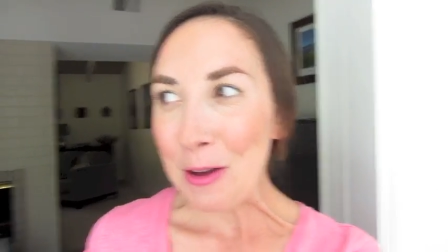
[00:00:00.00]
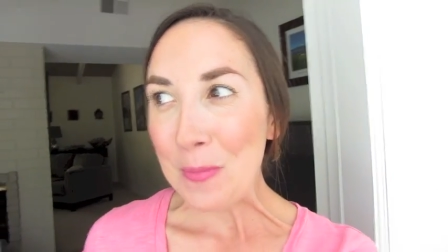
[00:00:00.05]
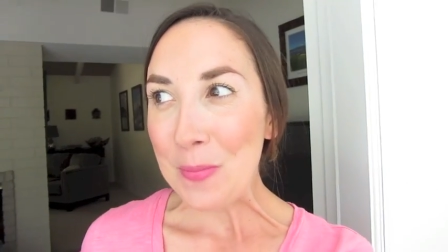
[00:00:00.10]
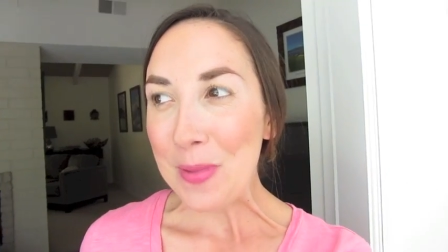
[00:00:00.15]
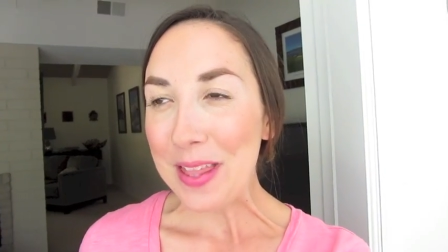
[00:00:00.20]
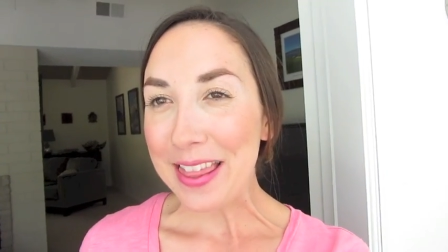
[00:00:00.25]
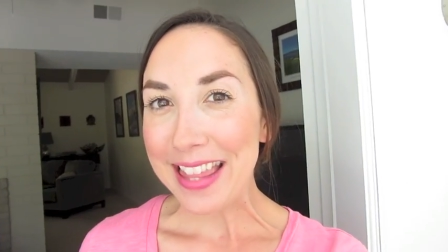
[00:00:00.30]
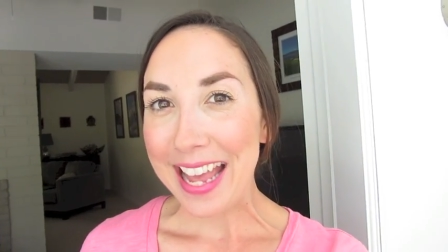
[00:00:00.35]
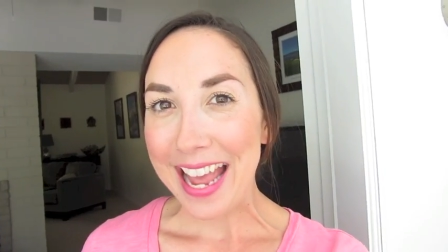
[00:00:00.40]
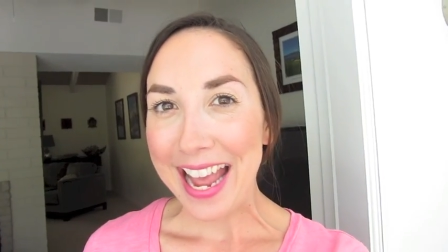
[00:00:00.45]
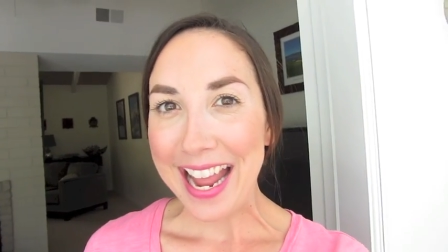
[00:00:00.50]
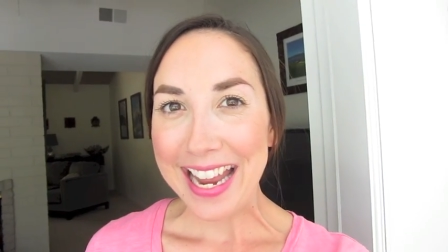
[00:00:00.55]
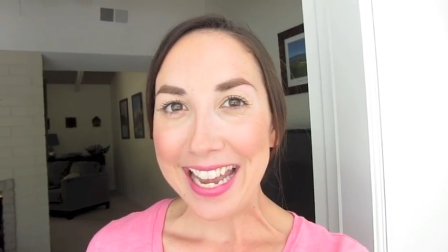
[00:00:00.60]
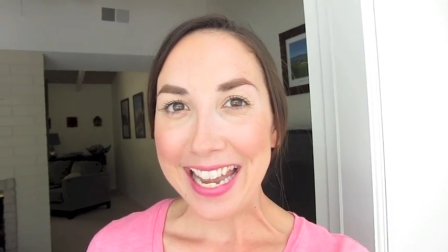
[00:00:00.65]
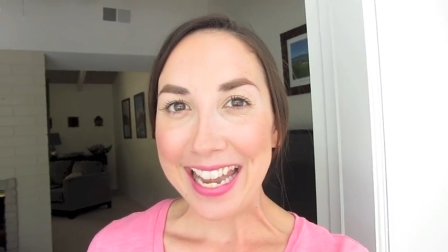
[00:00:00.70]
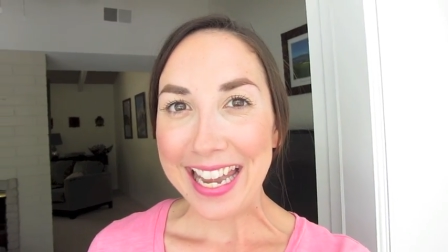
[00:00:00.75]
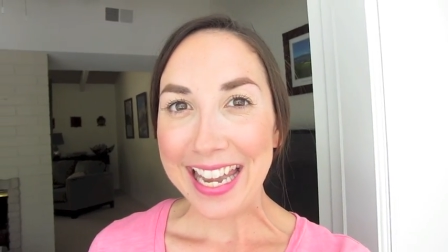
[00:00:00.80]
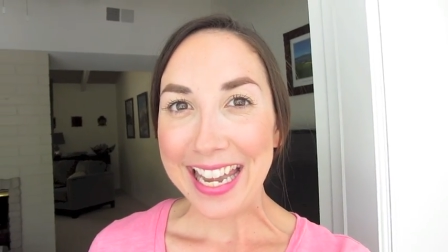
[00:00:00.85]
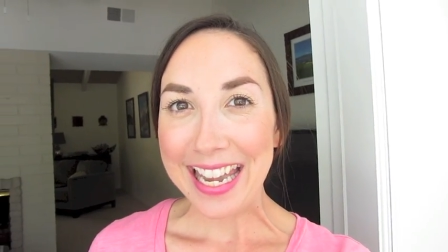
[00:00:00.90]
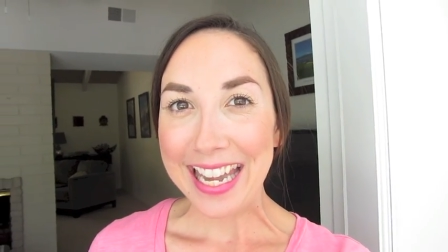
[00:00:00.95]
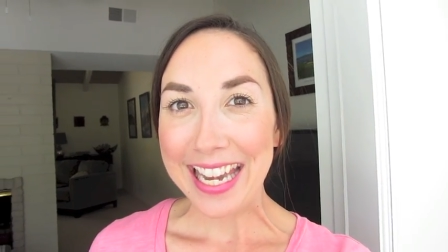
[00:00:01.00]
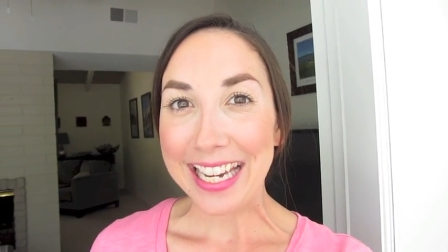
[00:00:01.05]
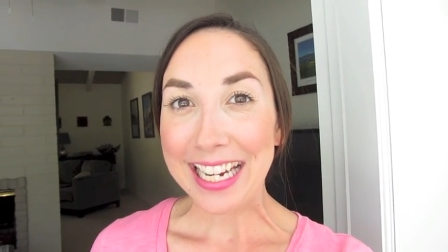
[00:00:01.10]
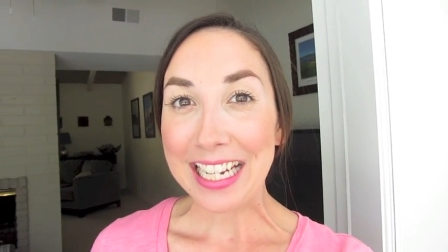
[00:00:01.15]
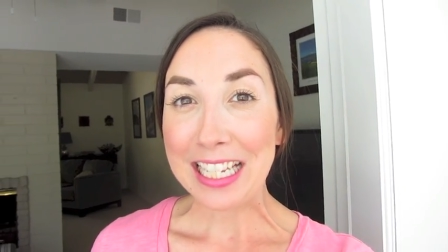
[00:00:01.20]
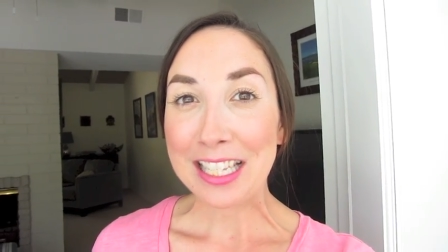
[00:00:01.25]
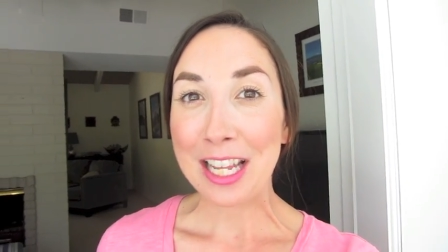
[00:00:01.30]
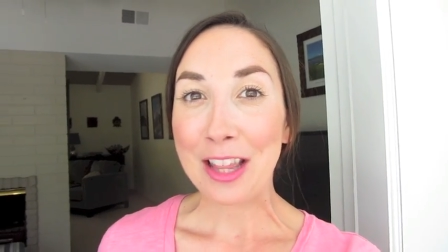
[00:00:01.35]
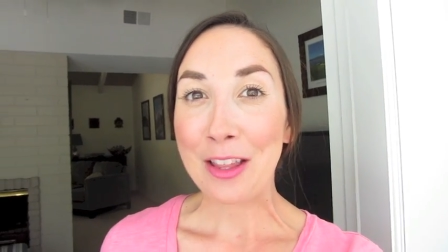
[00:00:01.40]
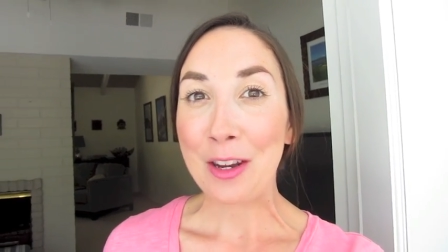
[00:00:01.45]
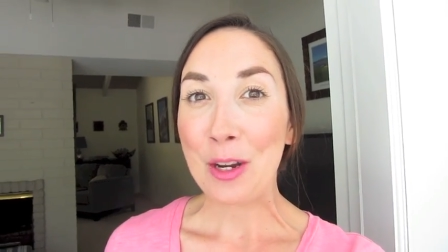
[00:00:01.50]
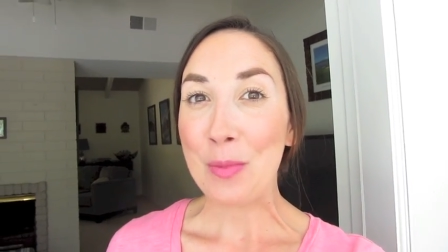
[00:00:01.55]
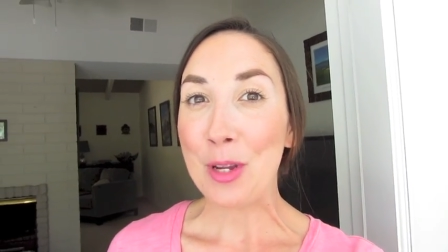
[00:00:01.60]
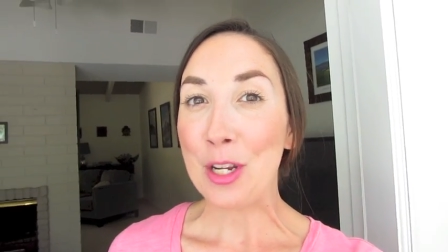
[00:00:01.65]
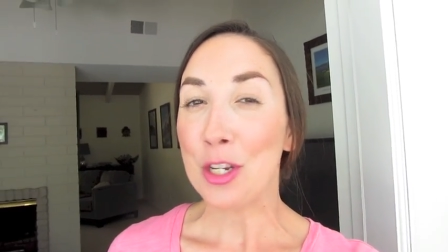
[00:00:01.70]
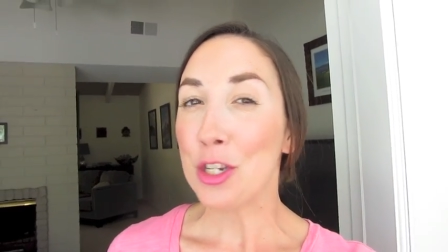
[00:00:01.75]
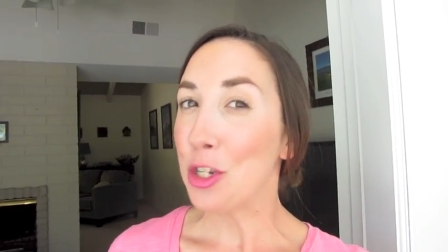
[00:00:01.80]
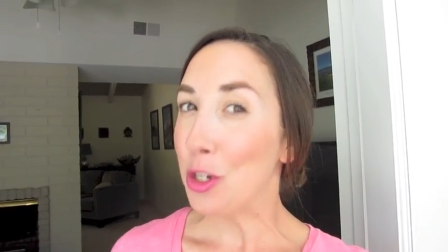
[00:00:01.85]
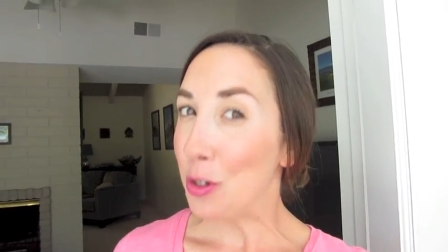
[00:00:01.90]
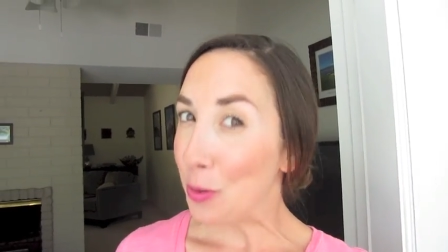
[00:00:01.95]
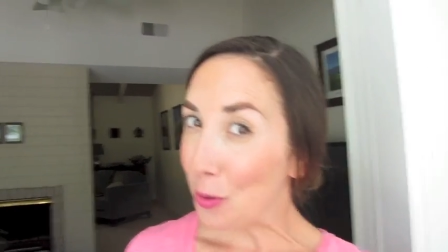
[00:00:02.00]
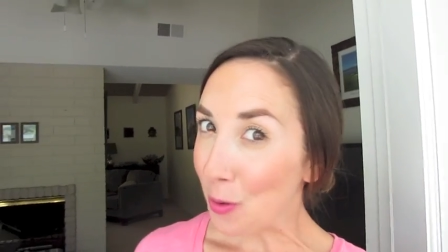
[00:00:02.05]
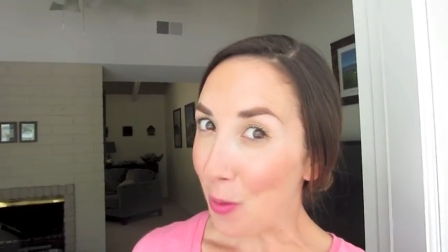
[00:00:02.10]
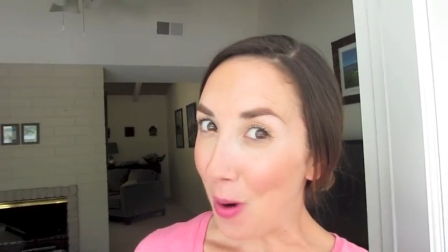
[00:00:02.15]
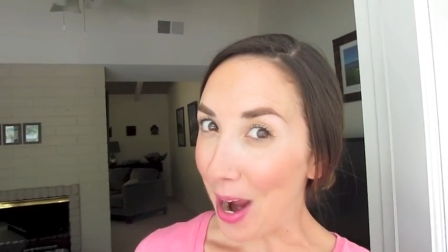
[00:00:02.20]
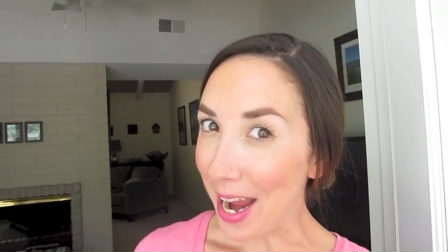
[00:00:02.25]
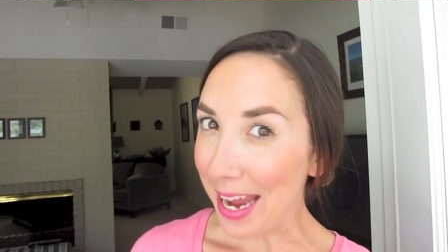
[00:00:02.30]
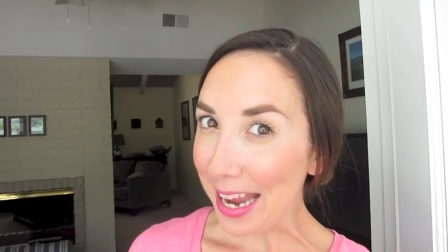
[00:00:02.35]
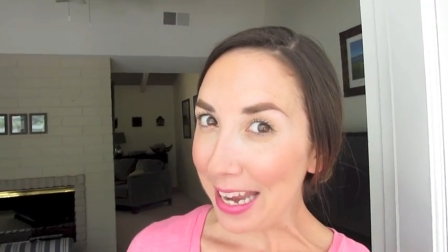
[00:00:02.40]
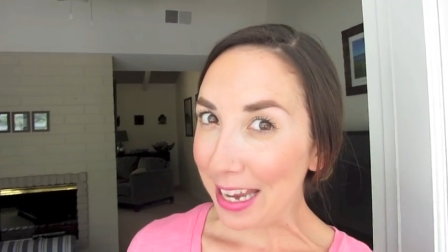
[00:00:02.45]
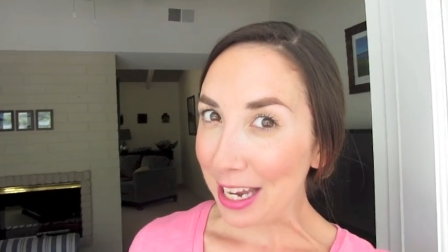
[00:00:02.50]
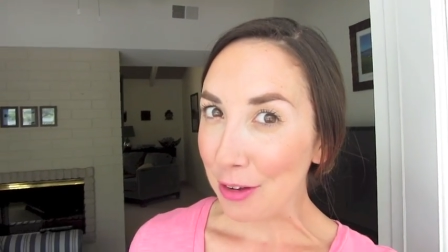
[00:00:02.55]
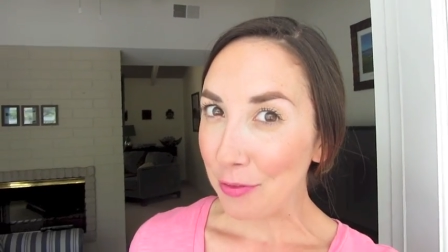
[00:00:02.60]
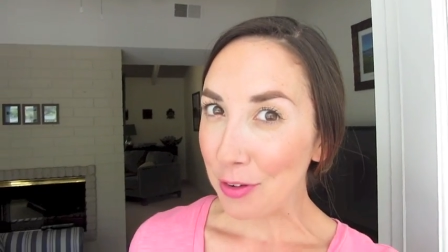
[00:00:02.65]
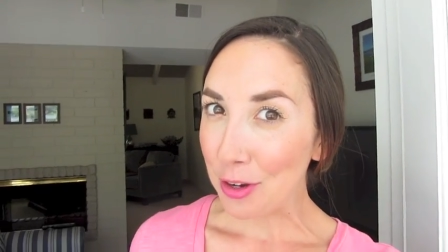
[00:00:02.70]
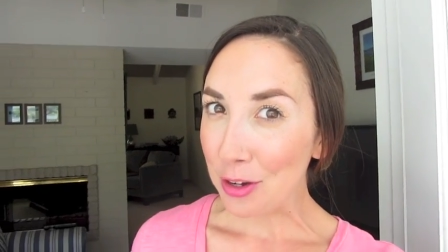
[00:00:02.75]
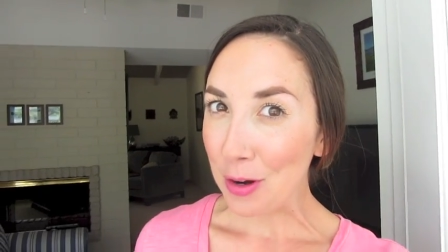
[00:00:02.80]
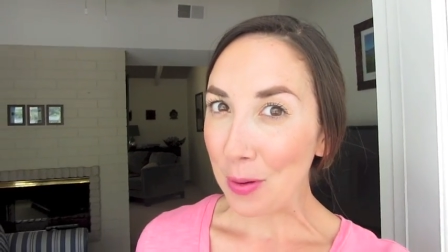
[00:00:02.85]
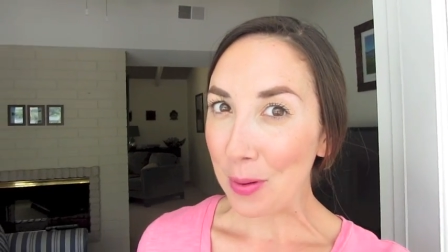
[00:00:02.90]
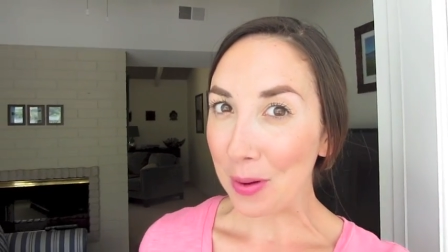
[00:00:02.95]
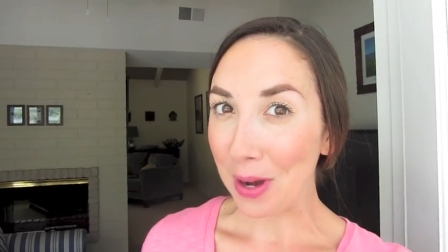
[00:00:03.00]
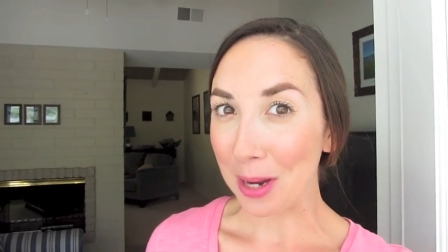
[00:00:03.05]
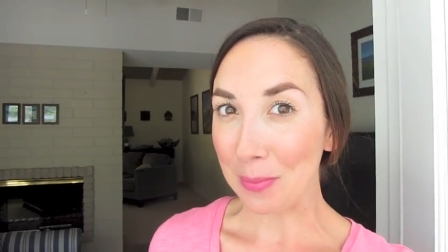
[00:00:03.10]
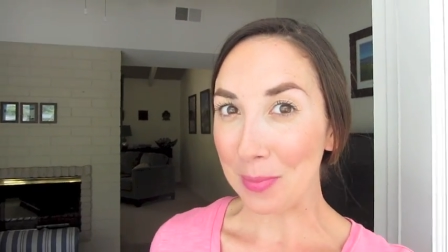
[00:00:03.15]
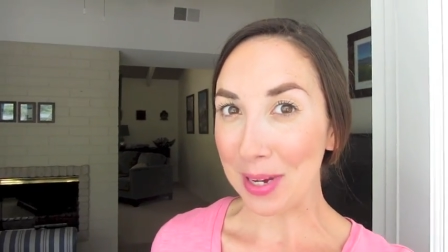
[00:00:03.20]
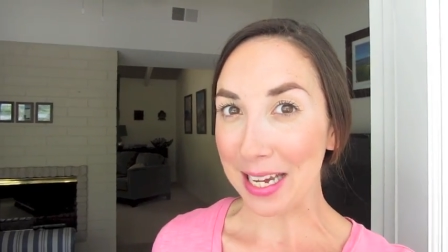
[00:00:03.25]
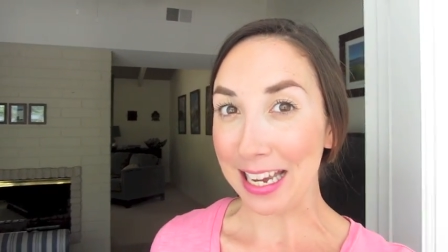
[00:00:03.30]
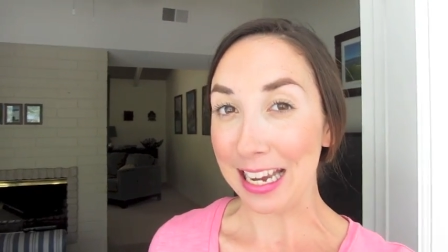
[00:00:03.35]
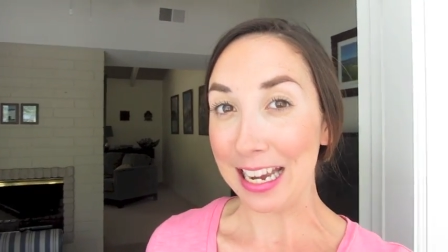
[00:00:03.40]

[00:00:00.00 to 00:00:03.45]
But then it gets a little bit too quiet, if you know what I mean.